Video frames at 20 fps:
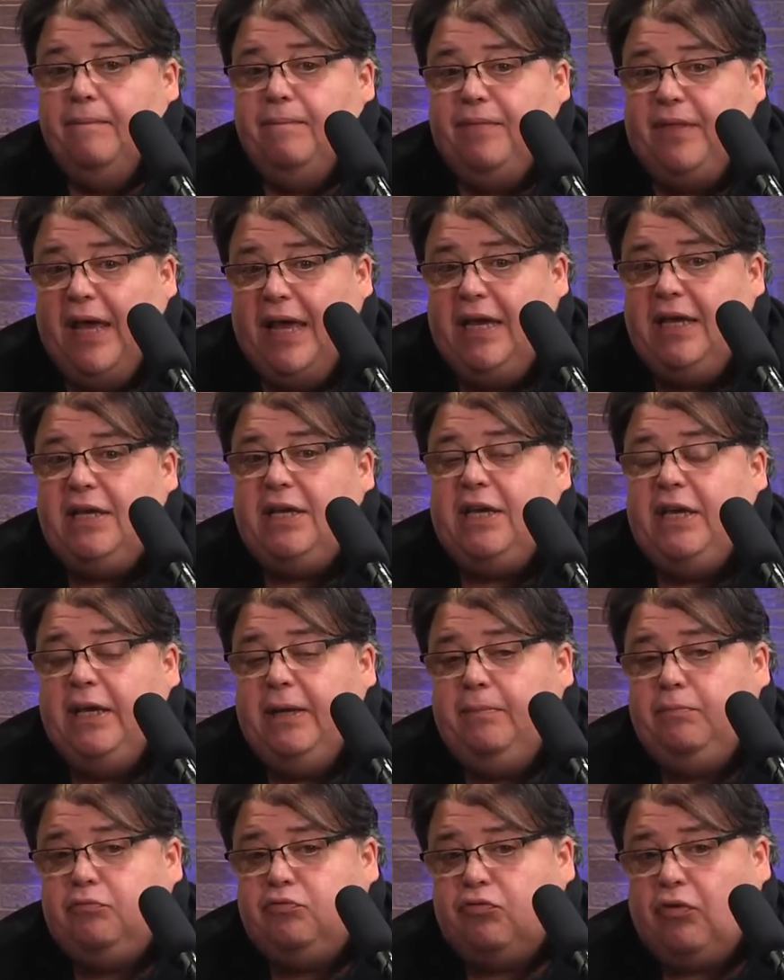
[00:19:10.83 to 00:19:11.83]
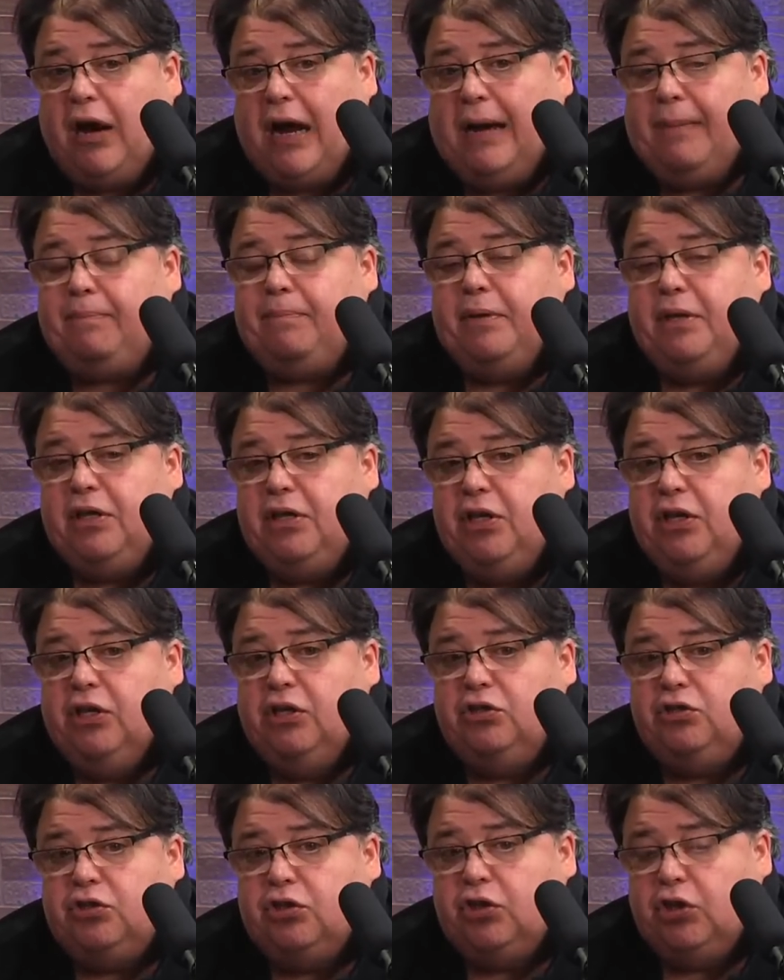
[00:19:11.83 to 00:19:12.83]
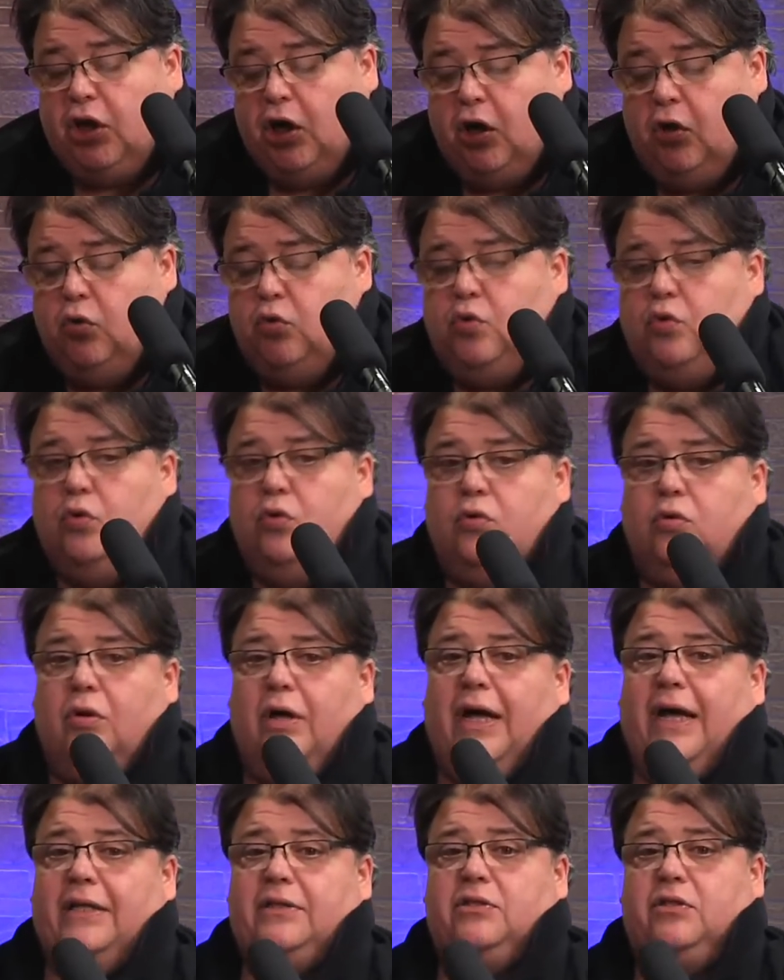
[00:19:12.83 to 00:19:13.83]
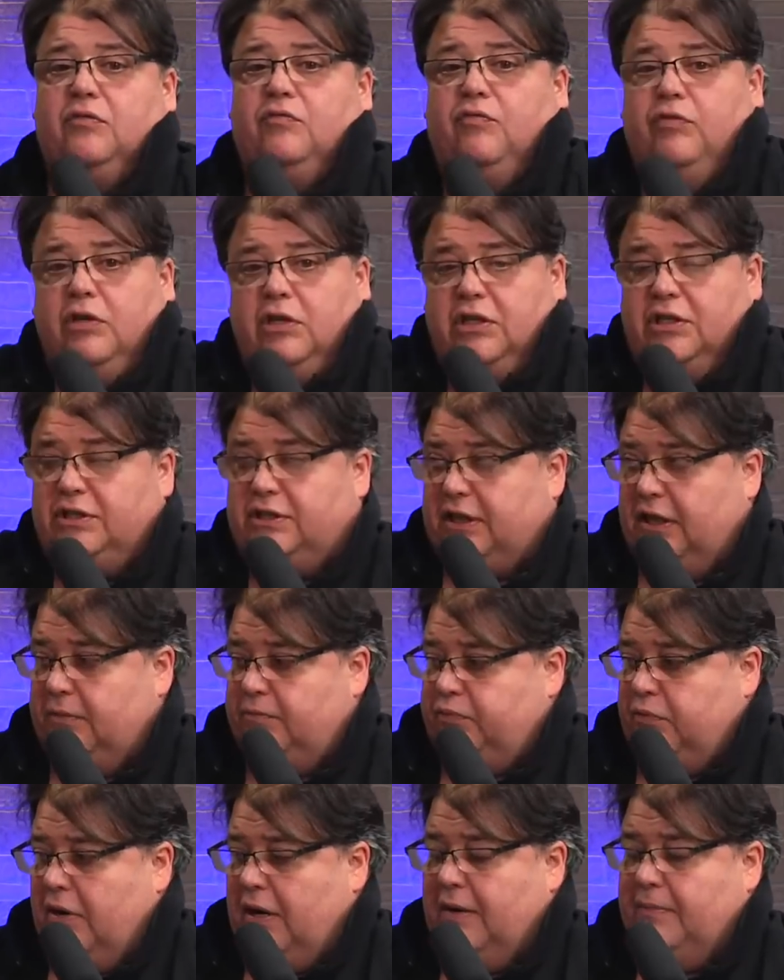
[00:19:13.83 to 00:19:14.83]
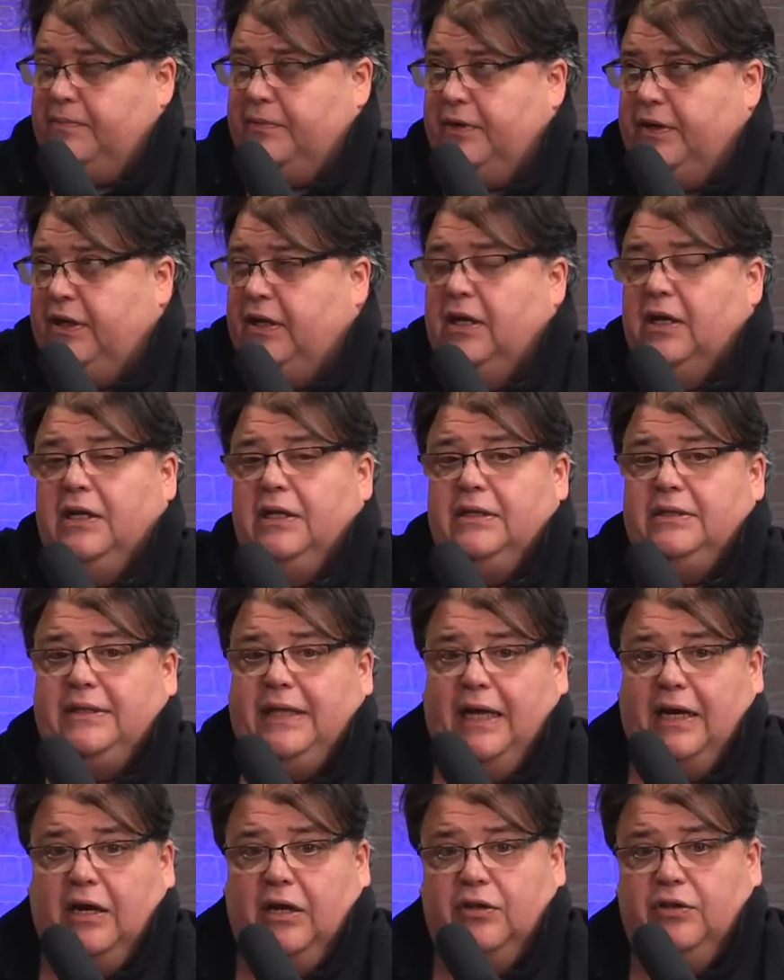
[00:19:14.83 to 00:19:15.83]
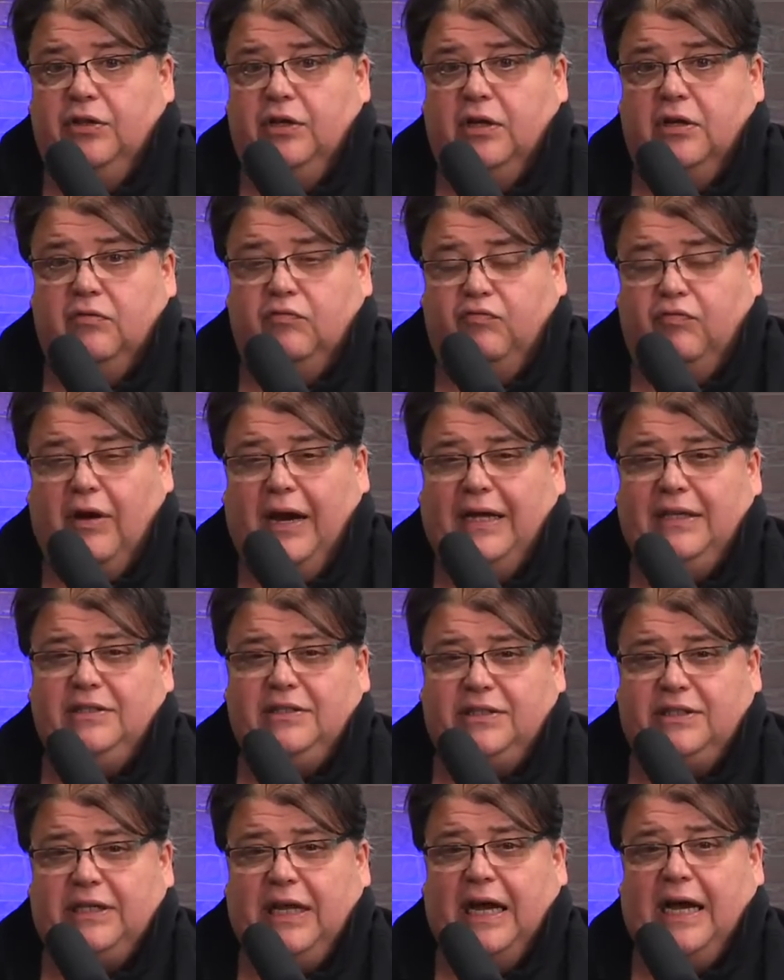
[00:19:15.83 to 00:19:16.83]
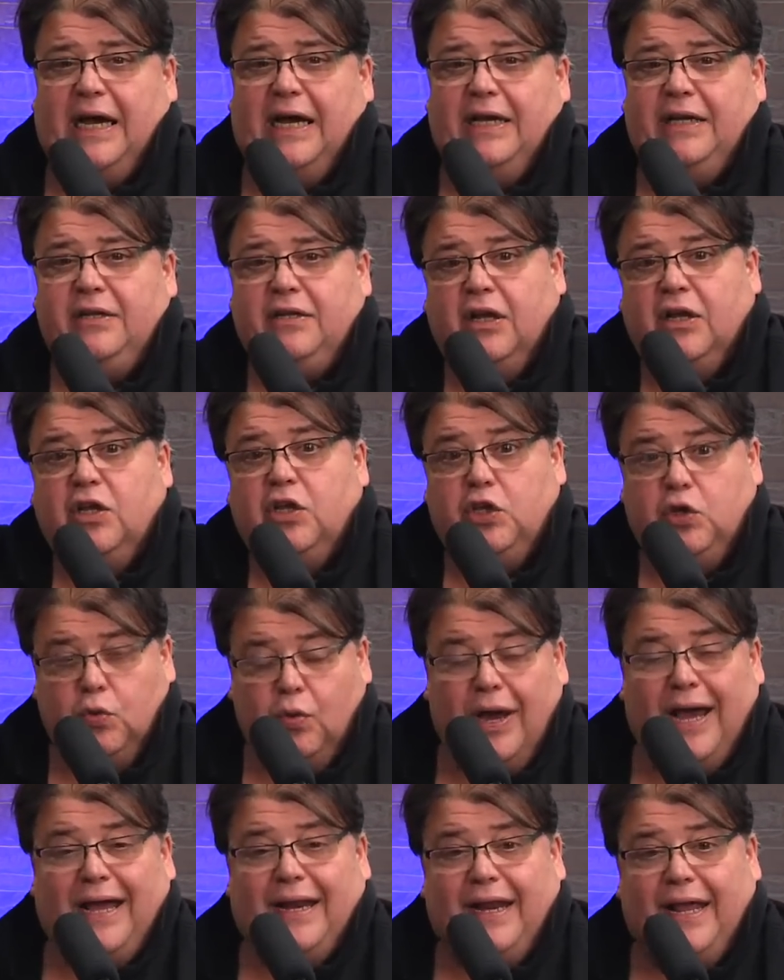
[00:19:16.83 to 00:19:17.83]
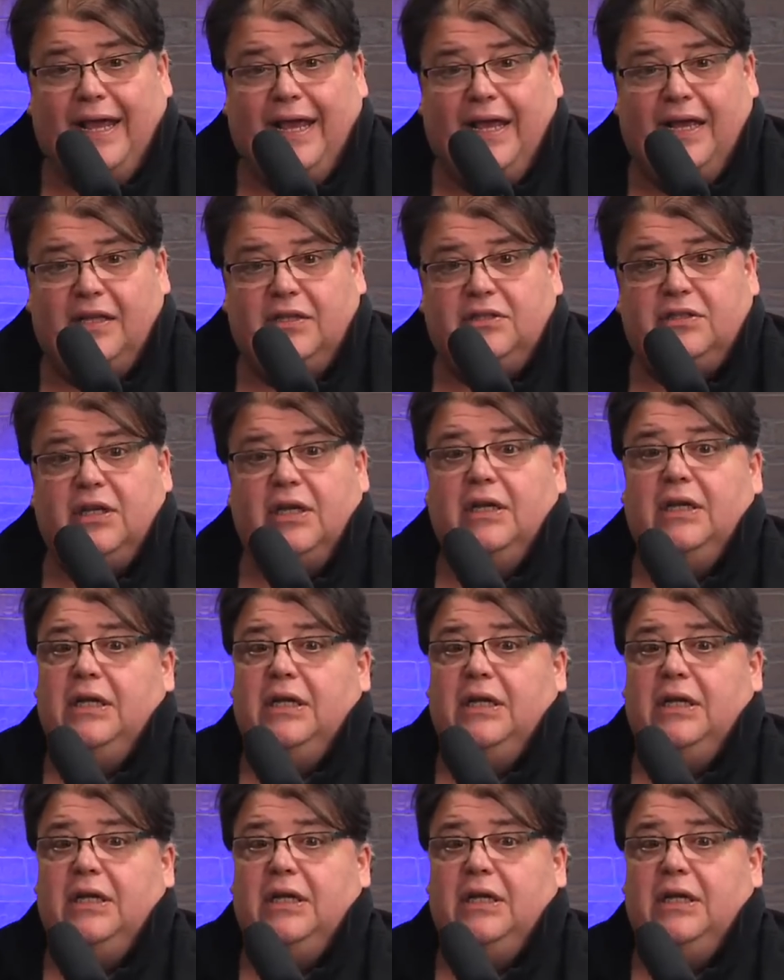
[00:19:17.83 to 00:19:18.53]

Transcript: They keep dropping. Years ago, Google had the real estate property that on the right side, you had ads.